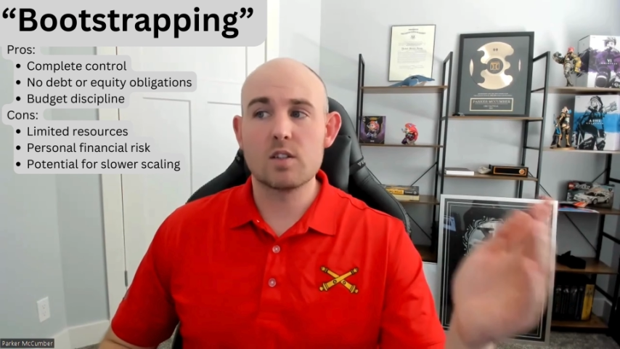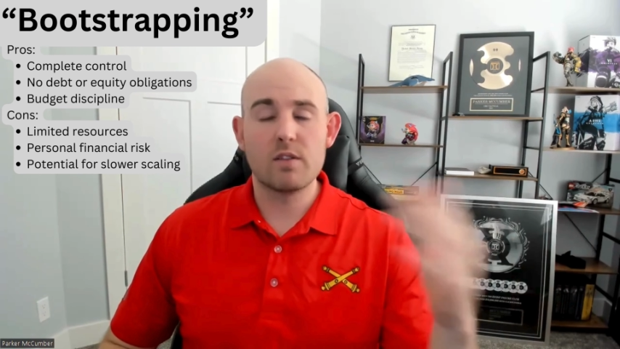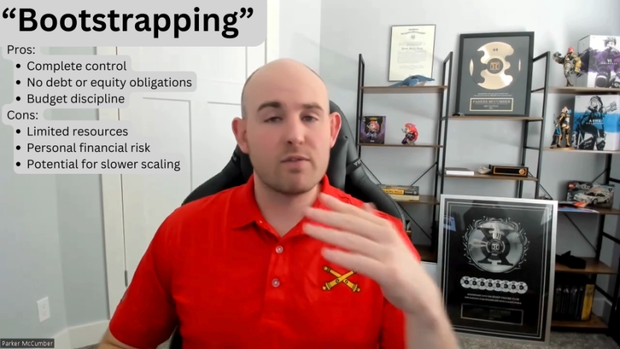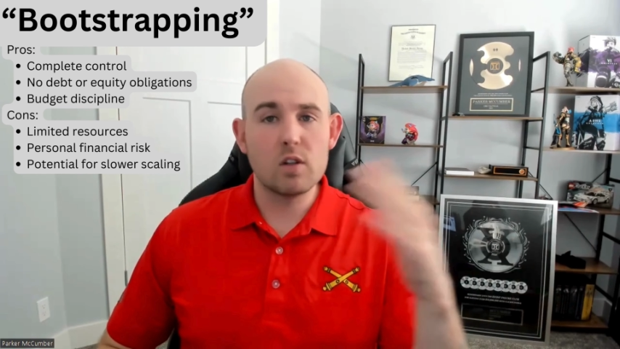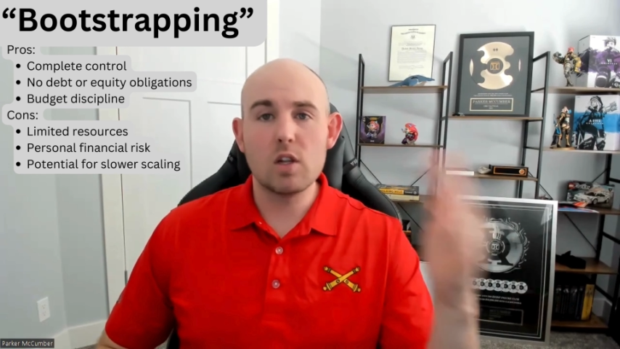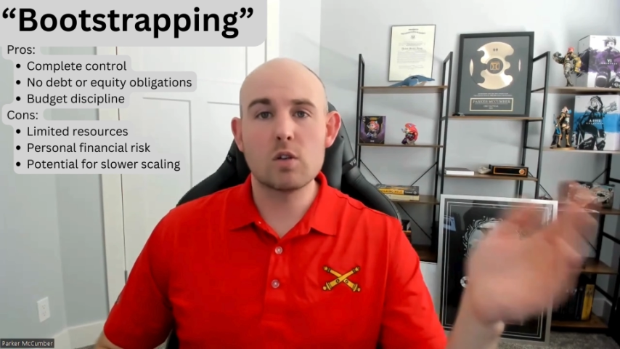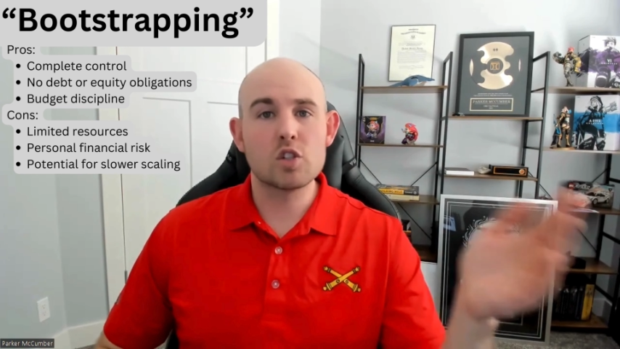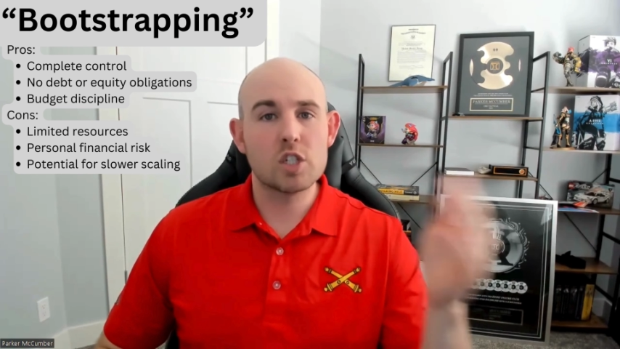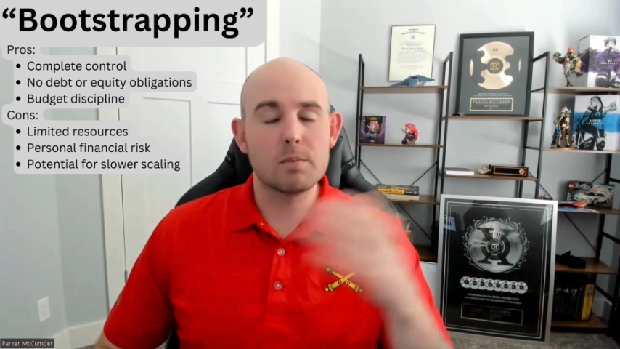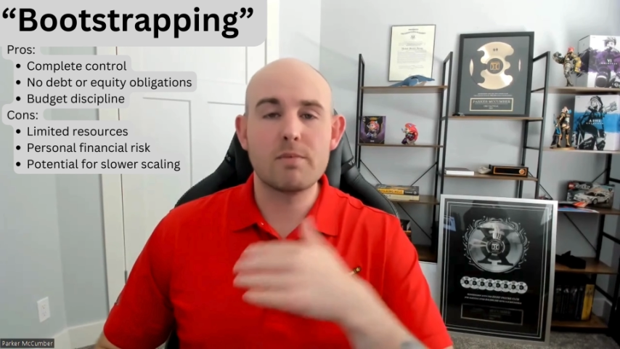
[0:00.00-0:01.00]
You have full
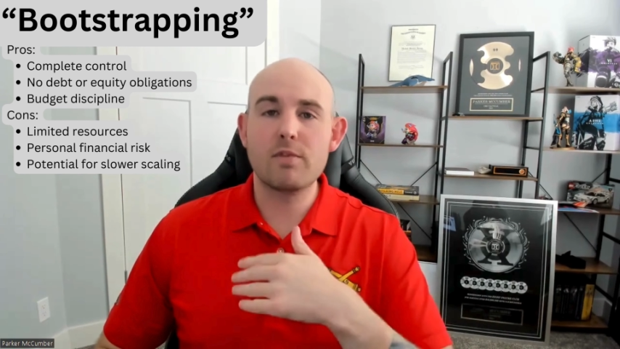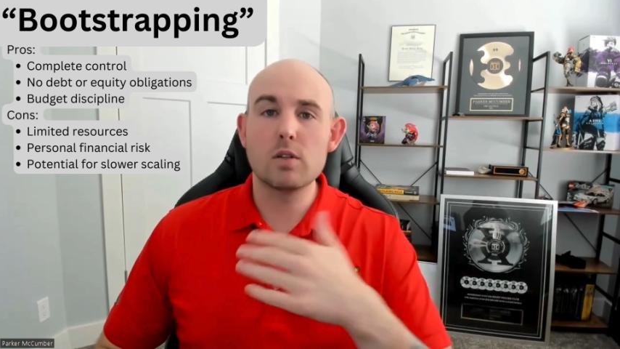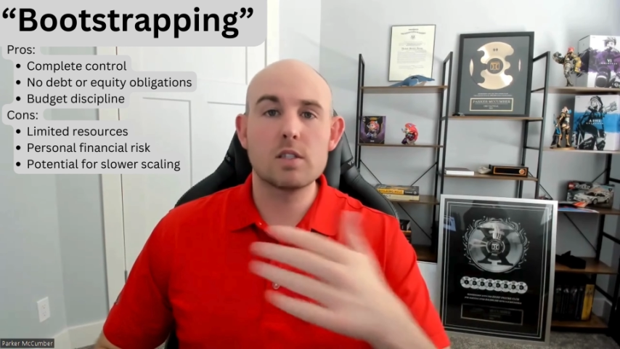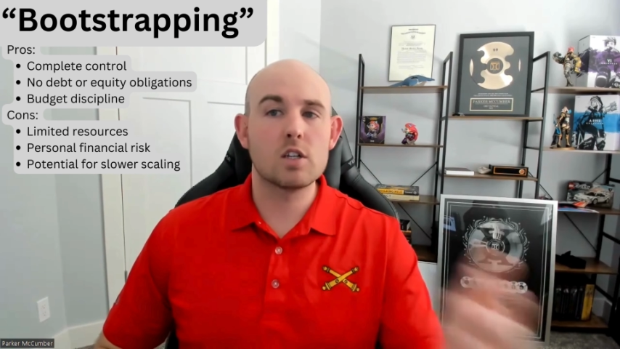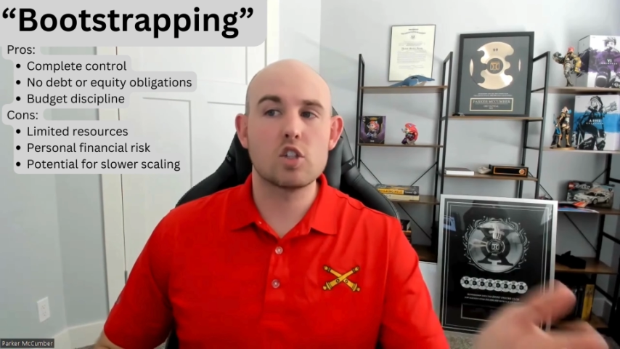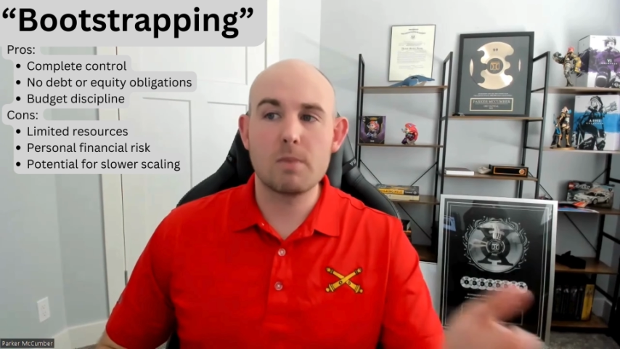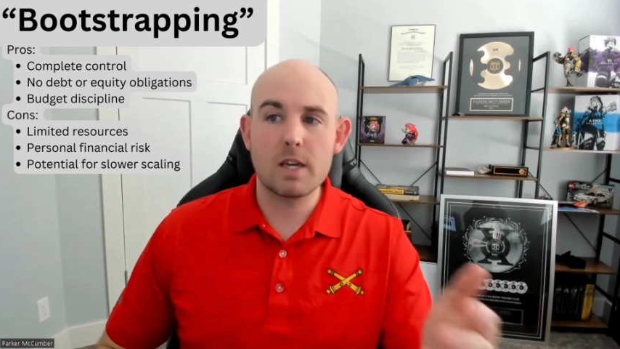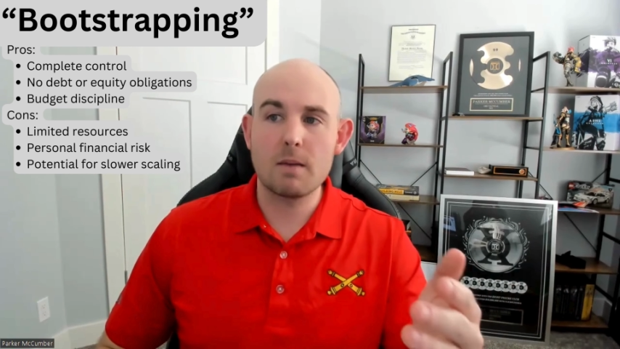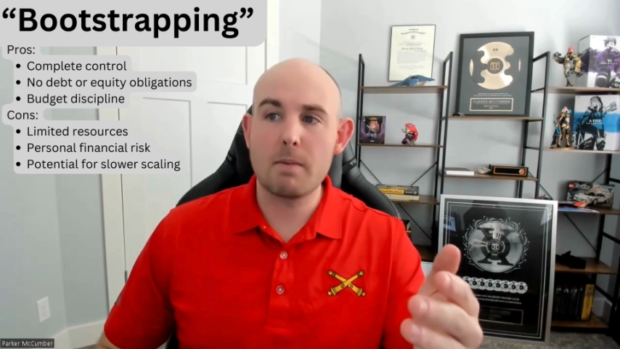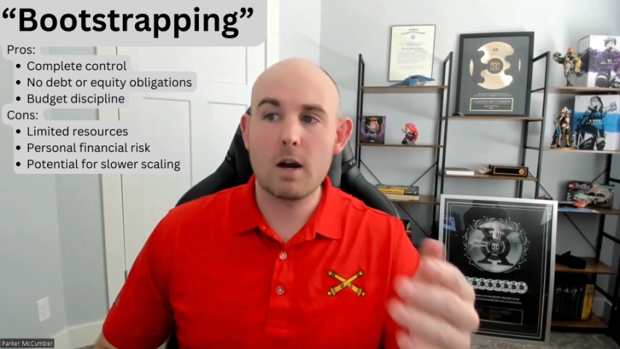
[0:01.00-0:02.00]
ownership, full
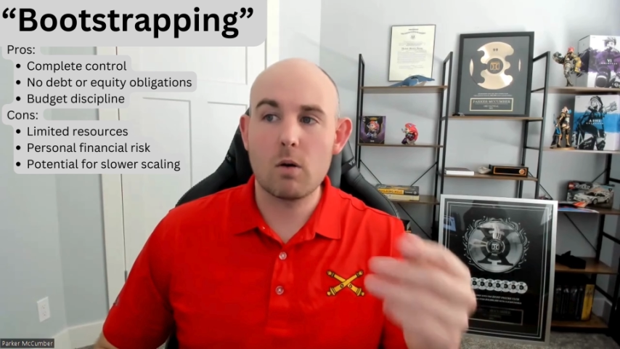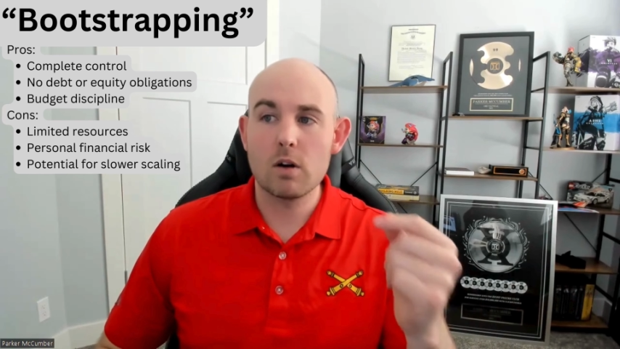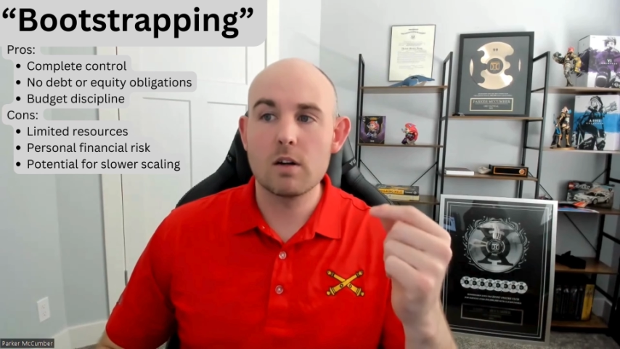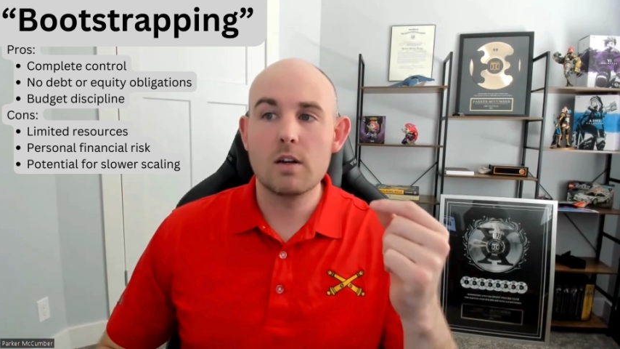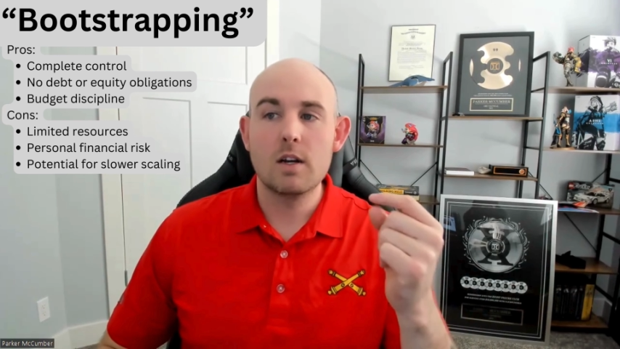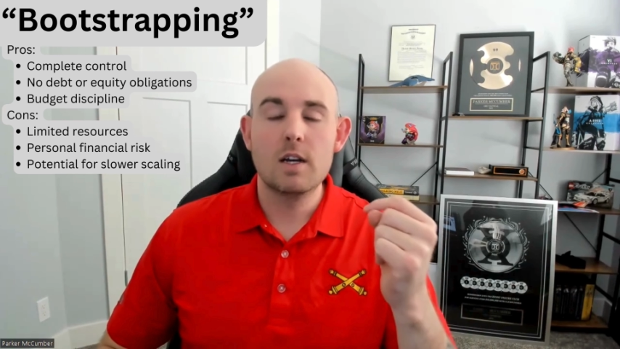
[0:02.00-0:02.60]
decision-making power.